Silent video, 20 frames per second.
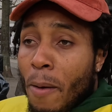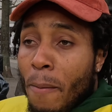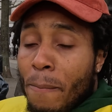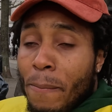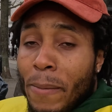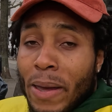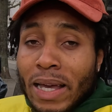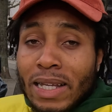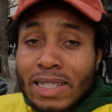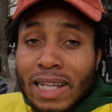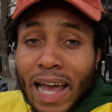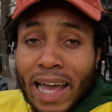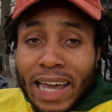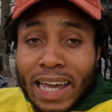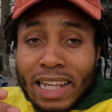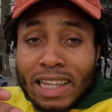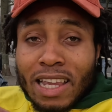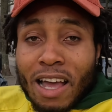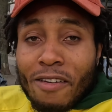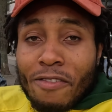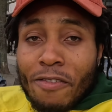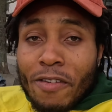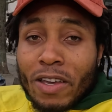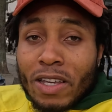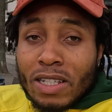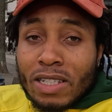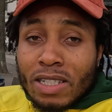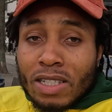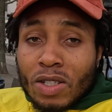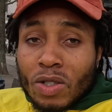makes that
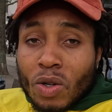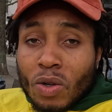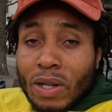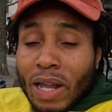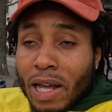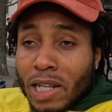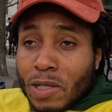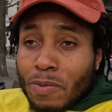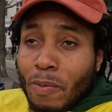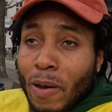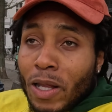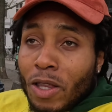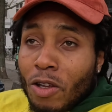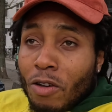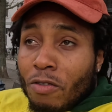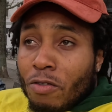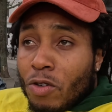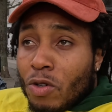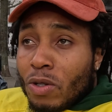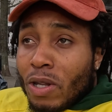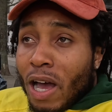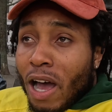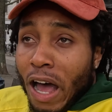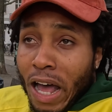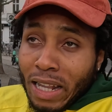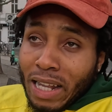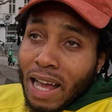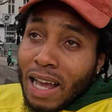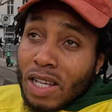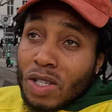interface, that's part of you that
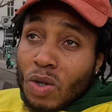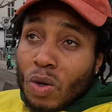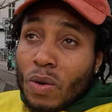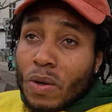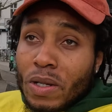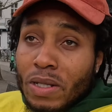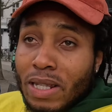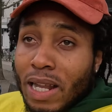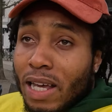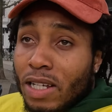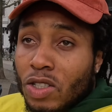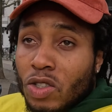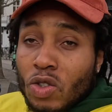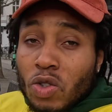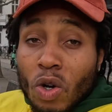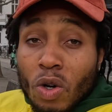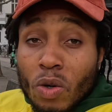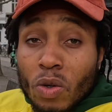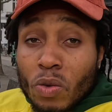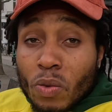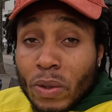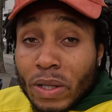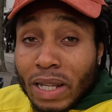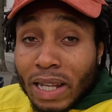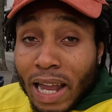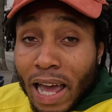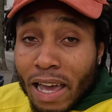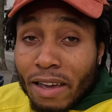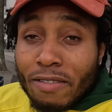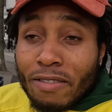has always like struggled with
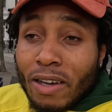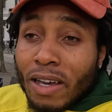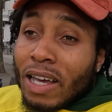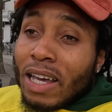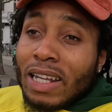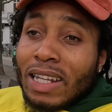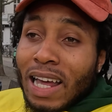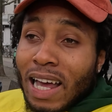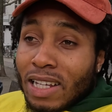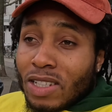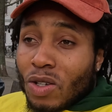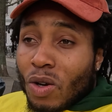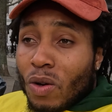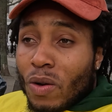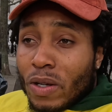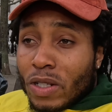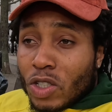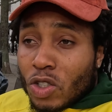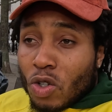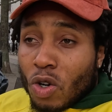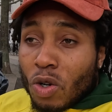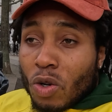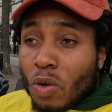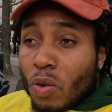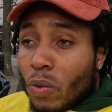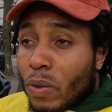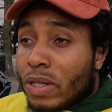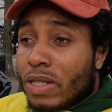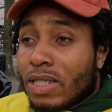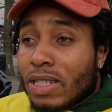life, that has always struggled
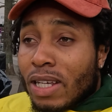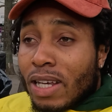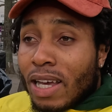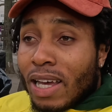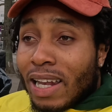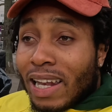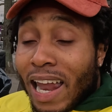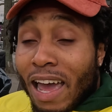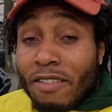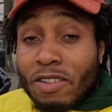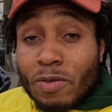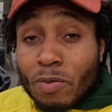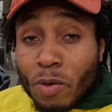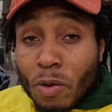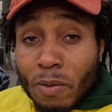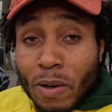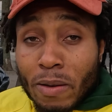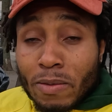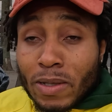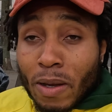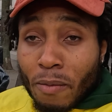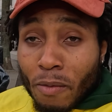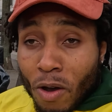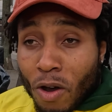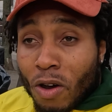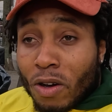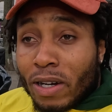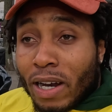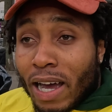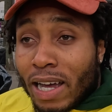with life's problems and
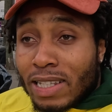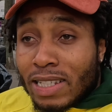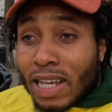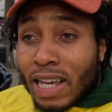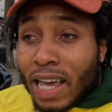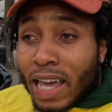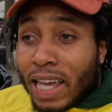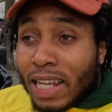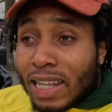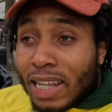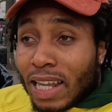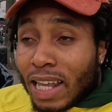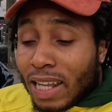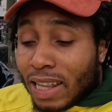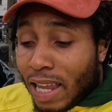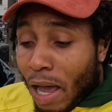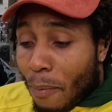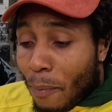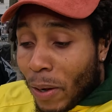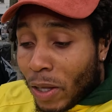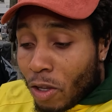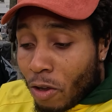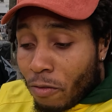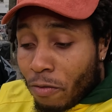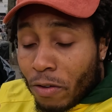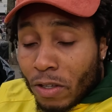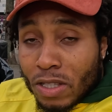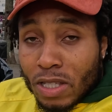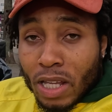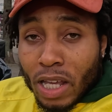all that. That part of
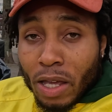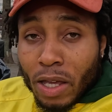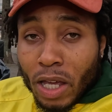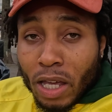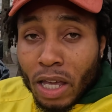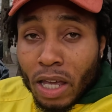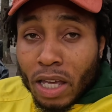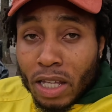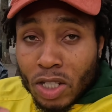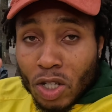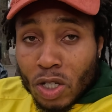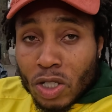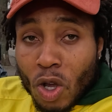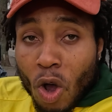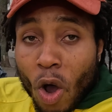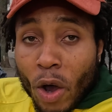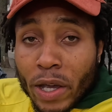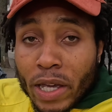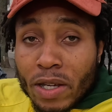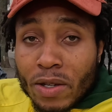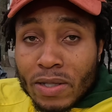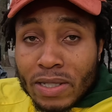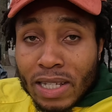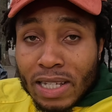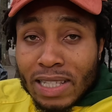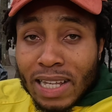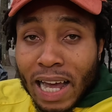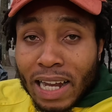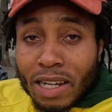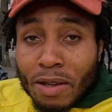it just oils
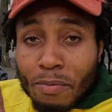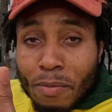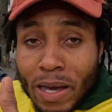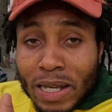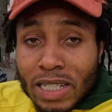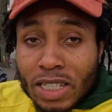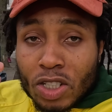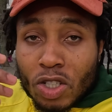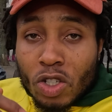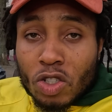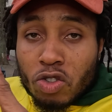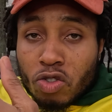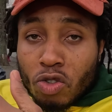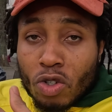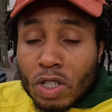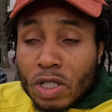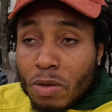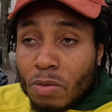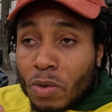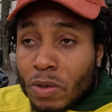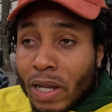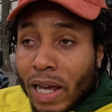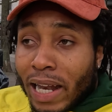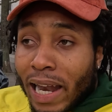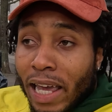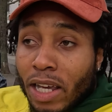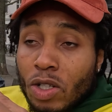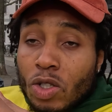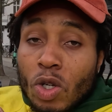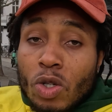it, and it makes it just run smoother.
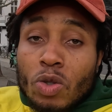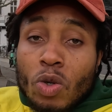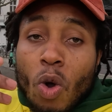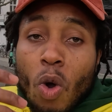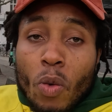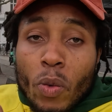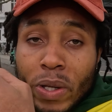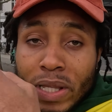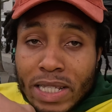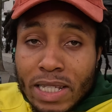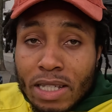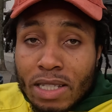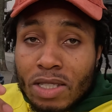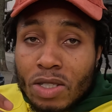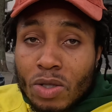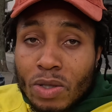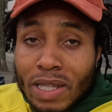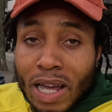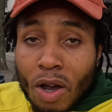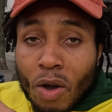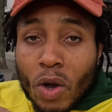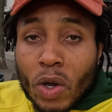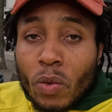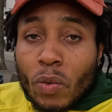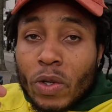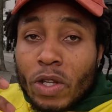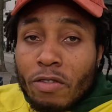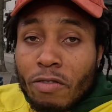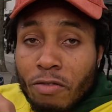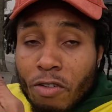Like you just go with it, you start going
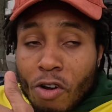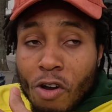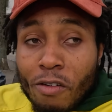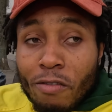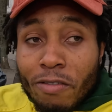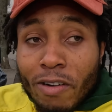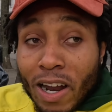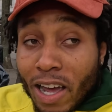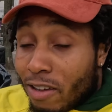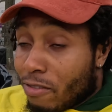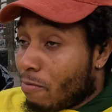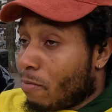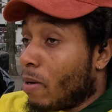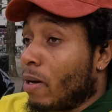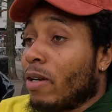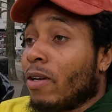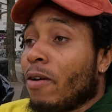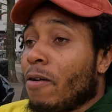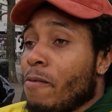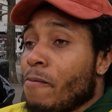with the flow of life, man.